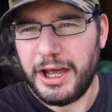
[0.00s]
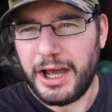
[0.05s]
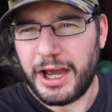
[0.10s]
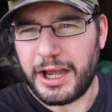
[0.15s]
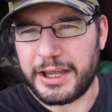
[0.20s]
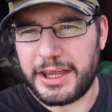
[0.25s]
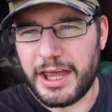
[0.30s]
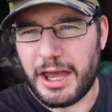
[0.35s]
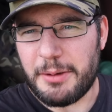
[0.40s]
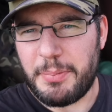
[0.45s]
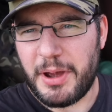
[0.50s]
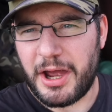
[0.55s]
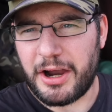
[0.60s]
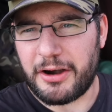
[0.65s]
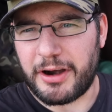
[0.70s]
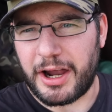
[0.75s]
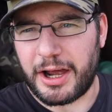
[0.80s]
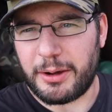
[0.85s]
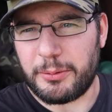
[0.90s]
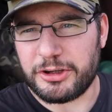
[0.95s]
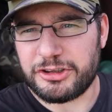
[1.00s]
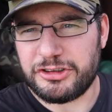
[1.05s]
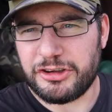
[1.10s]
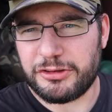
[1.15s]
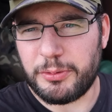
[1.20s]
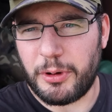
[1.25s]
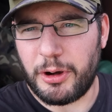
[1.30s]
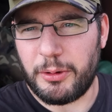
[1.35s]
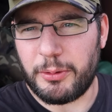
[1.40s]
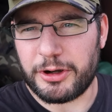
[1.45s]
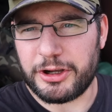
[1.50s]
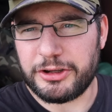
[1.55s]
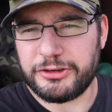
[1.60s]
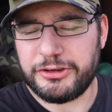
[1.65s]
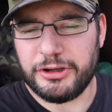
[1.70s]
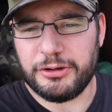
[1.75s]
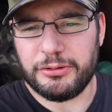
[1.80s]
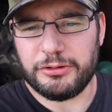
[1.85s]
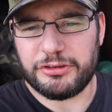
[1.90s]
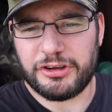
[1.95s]
and get better at which is what I want to
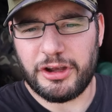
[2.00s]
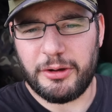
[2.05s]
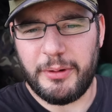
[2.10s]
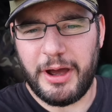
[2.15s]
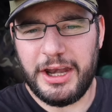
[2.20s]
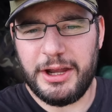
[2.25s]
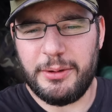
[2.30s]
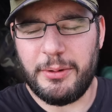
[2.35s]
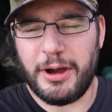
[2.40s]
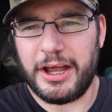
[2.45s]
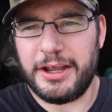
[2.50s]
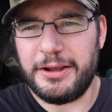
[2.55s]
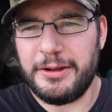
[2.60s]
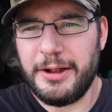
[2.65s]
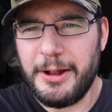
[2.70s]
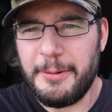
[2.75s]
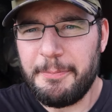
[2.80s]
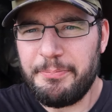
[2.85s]
do so anyway